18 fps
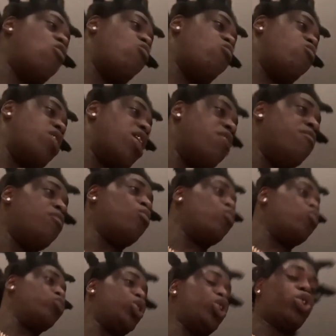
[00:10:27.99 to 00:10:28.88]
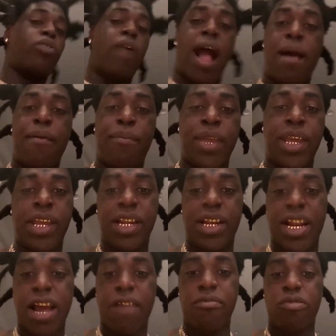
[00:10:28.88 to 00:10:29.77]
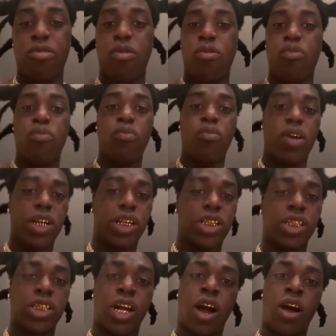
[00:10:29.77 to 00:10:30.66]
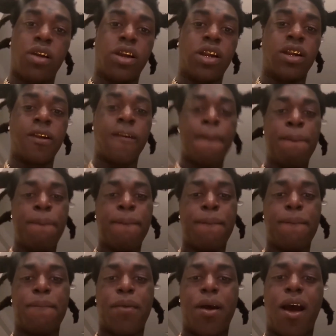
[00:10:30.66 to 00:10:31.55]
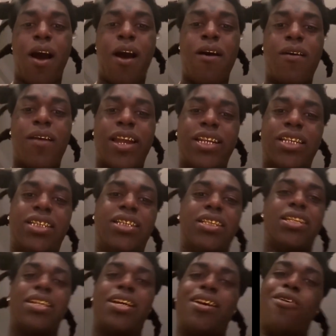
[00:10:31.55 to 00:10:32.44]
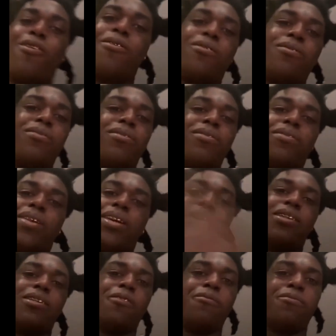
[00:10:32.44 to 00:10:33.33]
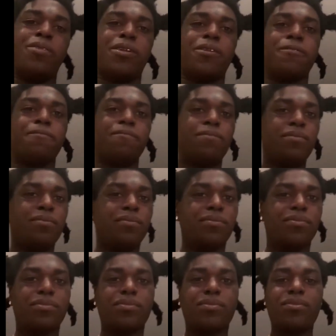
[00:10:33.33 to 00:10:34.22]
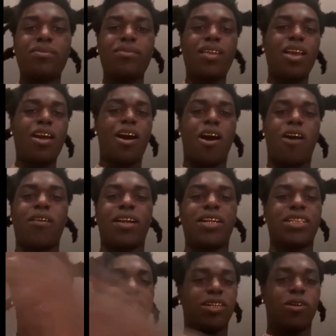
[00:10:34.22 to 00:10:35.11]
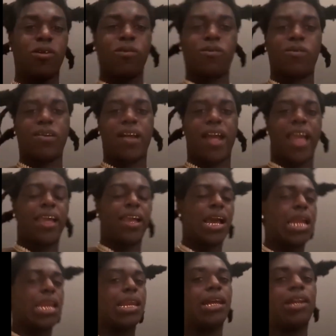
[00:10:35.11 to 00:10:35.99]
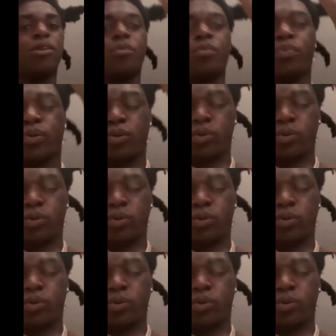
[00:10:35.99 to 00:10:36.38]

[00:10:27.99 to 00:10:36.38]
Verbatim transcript: Oh, never gonna try me, never gonna what you call it. But all that shit, that over with, homie. All this shit over I ain't got nothing to